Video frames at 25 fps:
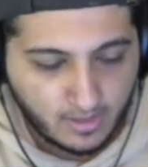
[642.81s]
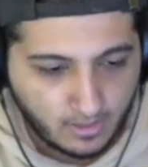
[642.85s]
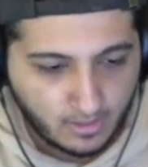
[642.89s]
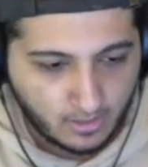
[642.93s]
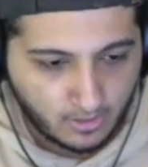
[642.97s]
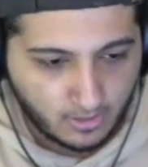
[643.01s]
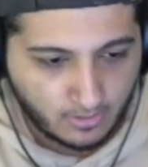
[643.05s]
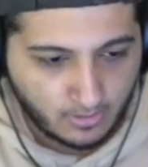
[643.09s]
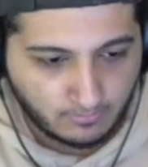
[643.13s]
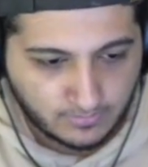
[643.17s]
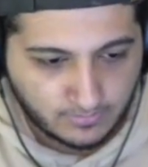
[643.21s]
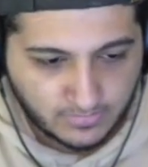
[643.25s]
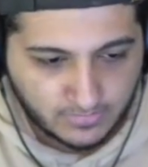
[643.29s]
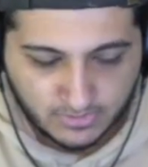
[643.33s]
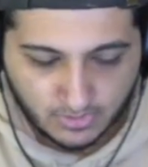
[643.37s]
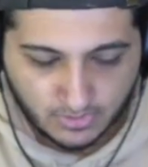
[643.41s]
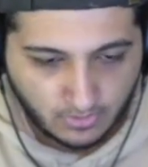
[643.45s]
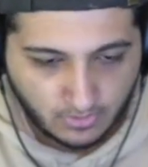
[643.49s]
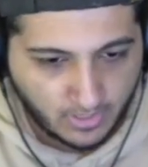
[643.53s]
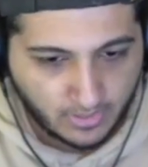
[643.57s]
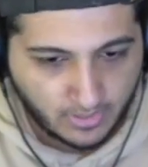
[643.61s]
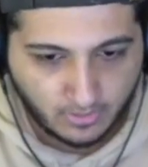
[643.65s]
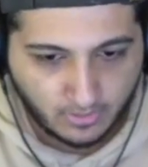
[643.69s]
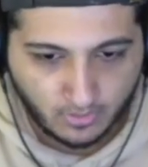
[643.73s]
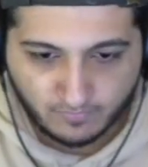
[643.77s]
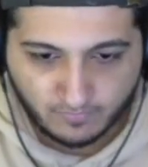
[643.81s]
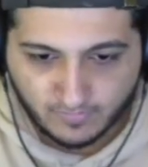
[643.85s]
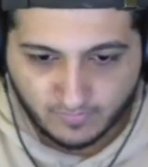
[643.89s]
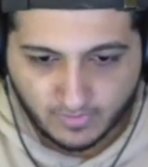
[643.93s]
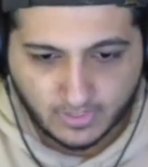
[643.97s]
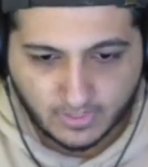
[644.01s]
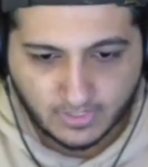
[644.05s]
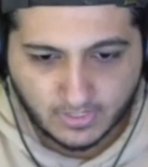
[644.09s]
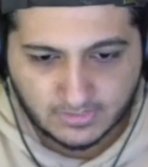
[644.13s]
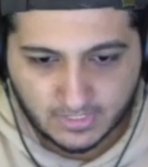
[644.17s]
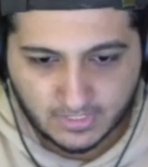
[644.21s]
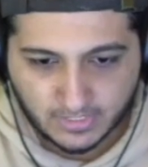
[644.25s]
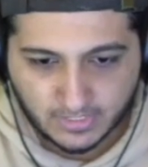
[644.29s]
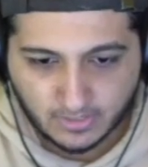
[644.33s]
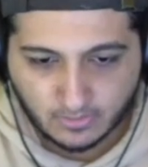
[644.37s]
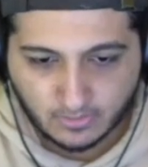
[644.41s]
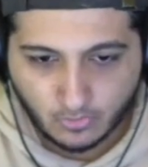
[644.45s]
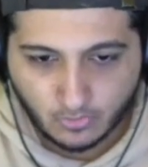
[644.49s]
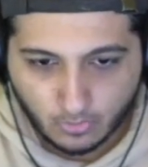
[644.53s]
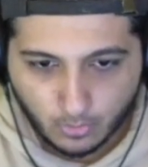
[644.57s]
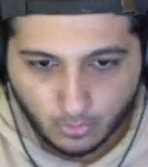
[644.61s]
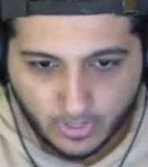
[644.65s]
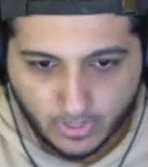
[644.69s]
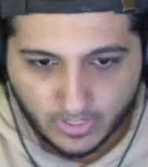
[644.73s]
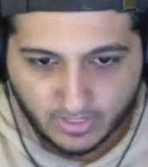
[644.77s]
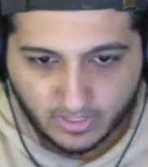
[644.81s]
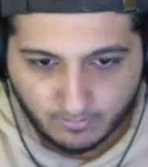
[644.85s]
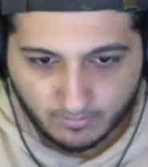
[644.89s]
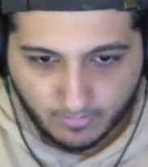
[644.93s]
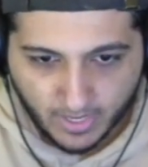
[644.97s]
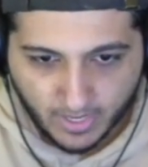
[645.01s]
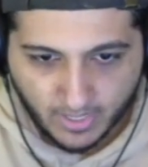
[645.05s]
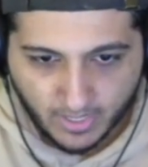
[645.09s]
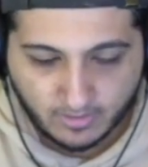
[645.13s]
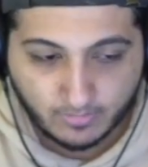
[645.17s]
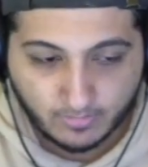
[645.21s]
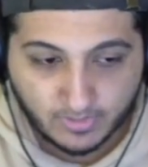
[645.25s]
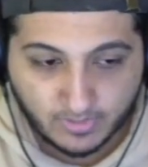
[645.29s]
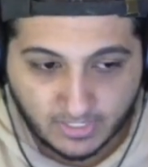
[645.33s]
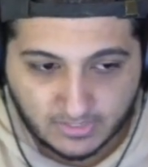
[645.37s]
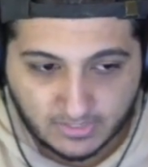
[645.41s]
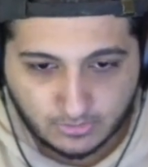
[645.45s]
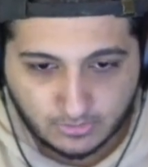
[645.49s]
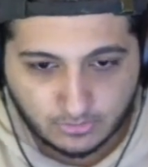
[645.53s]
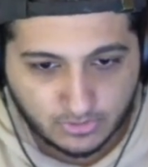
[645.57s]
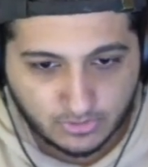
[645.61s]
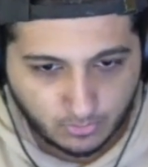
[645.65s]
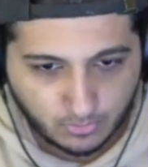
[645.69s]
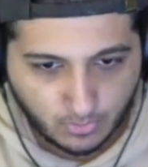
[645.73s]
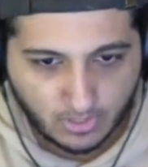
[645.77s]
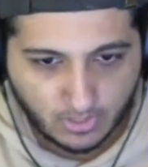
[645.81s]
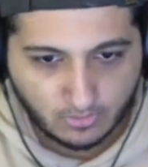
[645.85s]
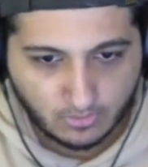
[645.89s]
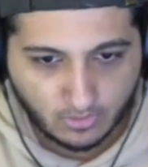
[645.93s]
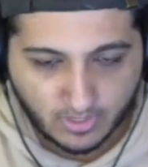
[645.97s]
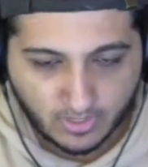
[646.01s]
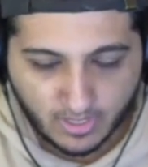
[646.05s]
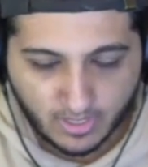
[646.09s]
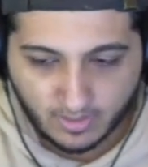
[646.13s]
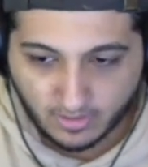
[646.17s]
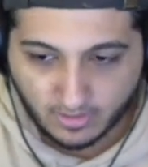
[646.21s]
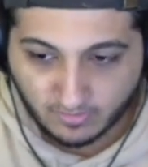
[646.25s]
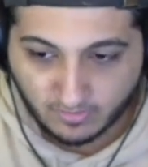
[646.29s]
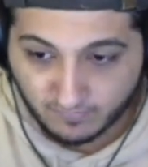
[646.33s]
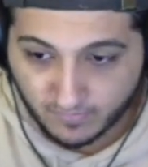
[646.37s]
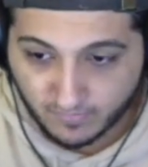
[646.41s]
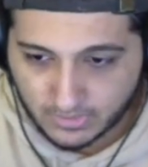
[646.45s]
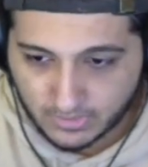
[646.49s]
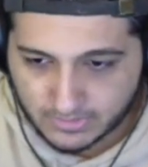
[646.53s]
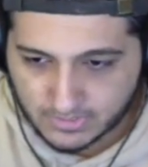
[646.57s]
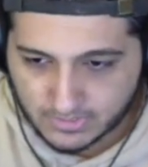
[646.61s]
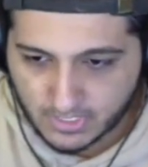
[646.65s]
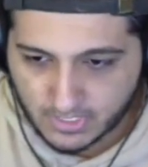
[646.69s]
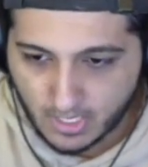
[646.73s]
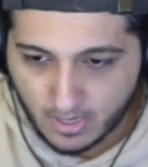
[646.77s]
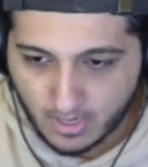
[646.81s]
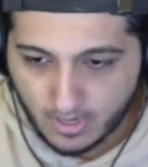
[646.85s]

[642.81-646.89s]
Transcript: Um, so I don't know. I feel like it's like a cool way to give back, but that's usually what I'll look at like first.